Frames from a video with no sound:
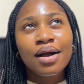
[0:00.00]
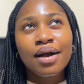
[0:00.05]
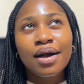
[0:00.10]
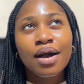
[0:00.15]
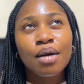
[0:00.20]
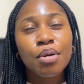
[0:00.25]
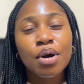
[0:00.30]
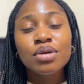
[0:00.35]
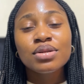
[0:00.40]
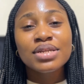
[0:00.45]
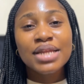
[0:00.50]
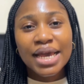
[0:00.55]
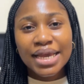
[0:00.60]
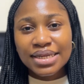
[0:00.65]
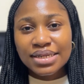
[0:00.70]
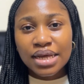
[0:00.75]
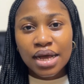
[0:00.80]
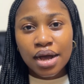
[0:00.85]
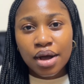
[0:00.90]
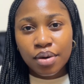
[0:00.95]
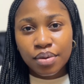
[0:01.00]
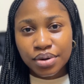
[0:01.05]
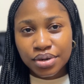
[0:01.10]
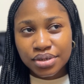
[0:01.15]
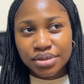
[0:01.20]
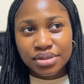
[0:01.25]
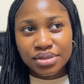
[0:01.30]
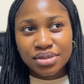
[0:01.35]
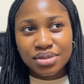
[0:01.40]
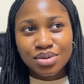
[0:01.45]
9
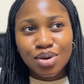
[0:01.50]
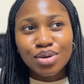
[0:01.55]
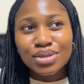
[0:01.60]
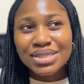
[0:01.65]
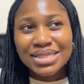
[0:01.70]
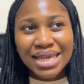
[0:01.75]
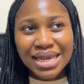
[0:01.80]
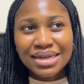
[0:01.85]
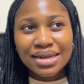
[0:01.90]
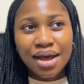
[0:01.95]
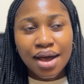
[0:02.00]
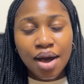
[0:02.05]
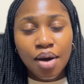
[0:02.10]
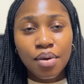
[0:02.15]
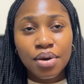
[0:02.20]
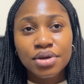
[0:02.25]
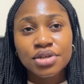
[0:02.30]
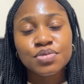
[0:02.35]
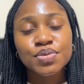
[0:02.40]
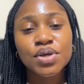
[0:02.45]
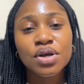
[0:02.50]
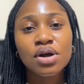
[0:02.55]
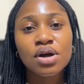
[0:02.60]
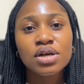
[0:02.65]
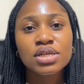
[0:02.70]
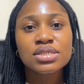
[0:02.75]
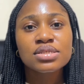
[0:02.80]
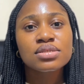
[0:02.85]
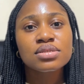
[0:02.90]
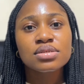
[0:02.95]
hours or 10 hours,
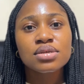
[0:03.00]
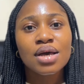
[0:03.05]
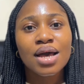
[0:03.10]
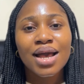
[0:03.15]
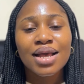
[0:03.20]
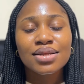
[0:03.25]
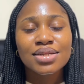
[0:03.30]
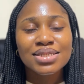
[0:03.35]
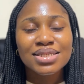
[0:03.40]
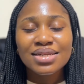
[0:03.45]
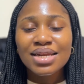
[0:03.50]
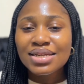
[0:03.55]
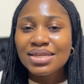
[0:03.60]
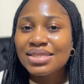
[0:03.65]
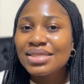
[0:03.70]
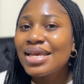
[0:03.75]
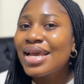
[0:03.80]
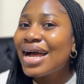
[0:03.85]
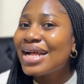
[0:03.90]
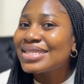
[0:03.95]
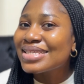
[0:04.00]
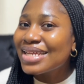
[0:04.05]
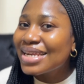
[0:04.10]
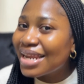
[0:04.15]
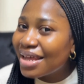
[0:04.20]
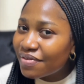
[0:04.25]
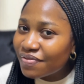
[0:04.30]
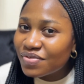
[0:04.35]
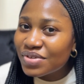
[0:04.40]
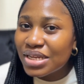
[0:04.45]
because we started this at
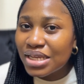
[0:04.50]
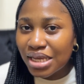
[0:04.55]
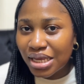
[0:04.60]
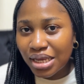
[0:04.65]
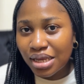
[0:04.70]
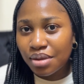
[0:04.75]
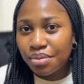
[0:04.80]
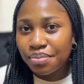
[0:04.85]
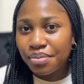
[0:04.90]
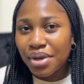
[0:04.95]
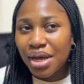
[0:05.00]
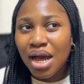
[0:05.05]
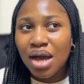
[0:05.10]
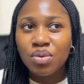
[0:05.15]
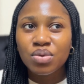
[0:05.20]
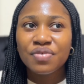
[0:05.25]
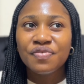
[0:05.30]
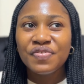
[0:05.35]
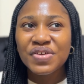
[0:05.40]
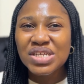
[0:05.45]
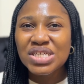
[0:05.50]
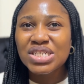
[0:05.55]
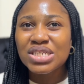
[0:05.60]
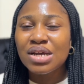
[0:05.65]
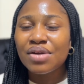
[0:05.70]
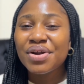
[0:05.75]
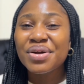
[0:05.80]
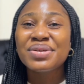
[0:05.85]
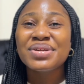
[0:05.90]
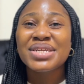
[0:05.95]
11 a.m. and we finished
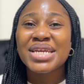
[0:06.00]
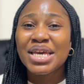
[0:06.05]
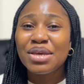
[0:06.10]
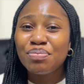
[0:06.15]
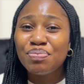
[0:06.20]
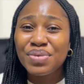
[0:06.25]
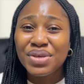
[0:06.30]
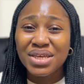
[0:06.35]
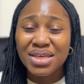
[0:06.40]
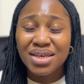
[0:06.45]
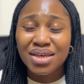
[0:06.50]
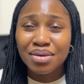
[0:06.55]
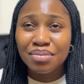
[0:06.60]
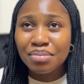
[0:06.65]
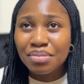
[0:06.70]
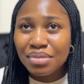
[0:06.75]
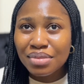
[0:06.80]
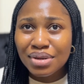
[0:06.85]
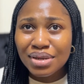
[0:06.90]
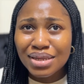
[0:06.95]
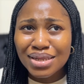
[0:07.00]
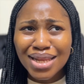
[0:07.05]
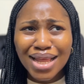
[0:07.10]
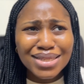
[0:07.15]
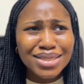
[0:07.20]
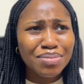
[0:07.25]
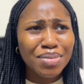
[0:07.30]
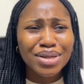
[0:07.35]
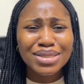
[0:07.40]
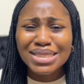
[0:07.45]
around 9 p.m.
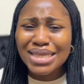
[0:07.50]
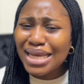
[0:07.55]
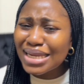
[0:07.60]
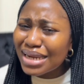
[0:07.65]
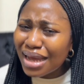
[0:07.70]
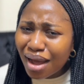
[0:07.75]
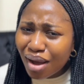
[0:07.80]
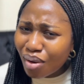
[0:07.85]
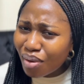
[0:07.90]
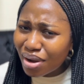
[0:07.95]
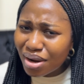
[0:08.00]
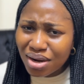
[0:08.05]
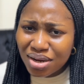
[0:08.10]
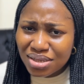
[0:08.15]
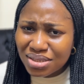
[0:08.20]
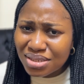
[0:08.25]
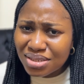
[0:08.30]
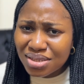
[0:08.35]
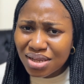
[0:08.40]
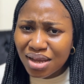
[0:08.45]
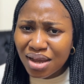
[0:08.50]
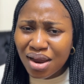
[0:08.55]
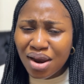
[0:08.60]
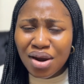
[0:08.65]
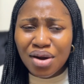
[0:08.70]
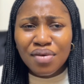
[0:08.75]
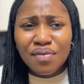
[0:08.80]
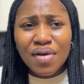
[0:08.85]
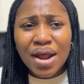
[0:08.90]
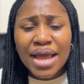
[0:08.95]
That's about 10 hours,
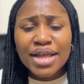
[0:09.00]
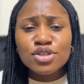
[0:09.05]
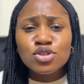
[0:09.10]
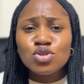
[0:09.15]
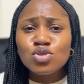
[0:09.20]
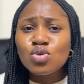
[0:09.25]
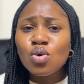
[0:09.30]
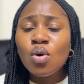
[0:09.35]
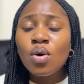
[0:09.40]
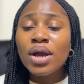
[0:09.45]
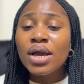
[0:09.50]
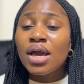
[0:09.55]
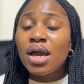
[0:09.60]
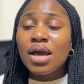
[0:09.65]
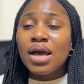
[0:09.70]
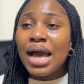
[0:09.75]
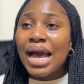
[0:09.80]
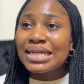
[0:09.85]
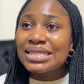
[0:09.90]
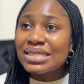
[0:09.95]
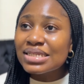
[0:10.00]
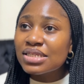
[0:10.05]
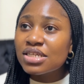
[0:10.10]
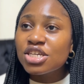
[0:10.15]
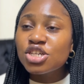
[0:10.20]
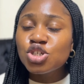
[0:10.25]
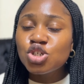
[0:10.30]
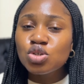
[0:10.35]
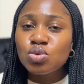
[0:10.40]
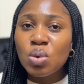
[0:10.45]
right? So I think
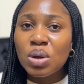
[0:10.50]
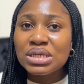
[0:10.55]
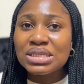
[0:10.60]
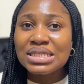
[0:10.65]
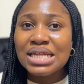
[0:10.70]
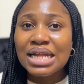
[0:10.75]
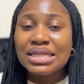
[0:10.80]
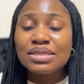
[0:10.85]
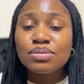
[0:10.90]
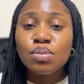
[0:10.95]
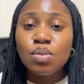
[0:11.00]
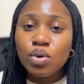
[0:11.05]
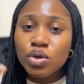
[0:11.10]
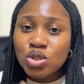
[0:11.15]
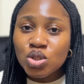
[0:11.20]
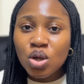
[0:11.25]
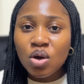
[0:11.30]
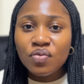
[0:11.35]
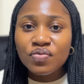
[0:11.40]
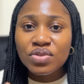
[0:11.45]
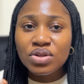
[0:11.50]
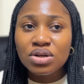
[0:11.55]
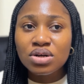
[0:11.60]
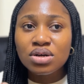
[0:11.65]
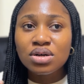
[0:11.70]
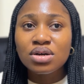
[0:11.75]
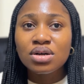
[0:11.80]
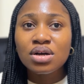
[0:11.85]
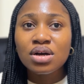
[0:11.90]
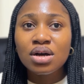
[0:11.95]
the issue was that most of
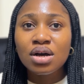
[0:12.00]
the